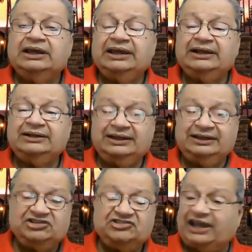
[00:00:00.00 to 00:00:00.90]
And
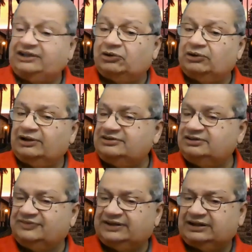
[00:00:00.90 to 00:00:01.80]
in the
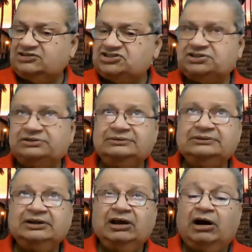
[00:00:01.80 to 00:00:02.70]
psychology of
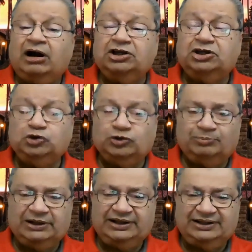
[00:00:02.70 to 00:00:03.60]
attention,
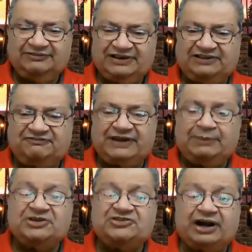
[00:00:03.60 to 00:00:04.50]
arguably a very
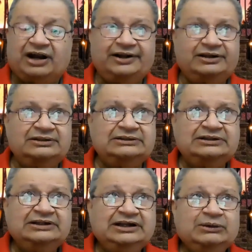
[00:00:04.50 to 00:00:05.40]
famous
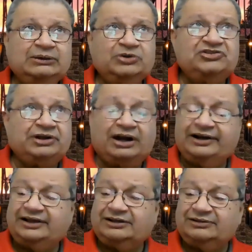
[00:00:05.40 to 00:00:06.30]
article was an
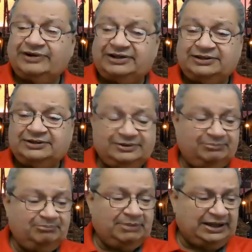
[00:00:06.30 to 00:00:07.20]
article
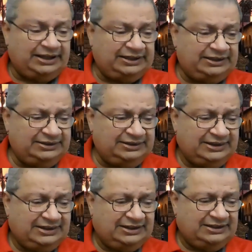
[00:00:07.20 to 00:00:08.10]
written by
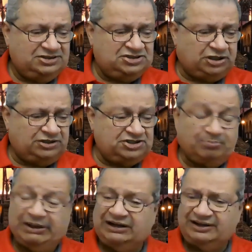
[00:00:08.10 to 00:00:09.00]
George
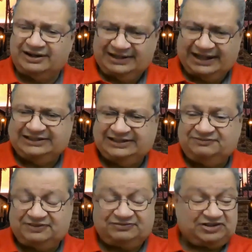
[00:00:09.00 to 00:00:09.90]
Miller in
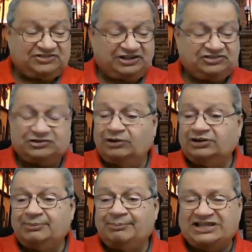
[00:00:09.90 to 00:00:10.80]
1956
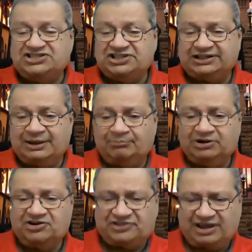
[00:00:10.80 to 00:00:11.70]
called The Magic
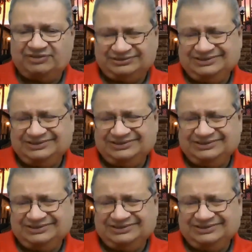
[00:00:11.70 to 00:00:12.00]
Number 7.